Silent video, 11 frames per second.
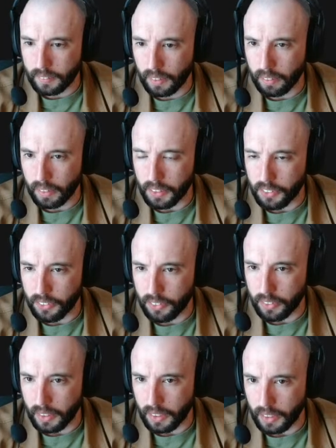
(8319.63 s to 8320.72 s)
Let's
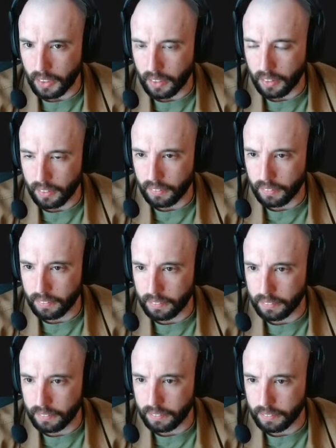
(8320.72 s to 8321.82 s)
see.
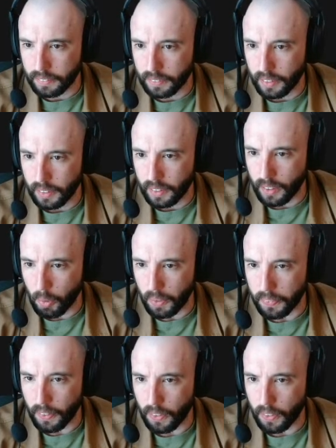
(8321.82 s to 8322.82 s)
You know what, though?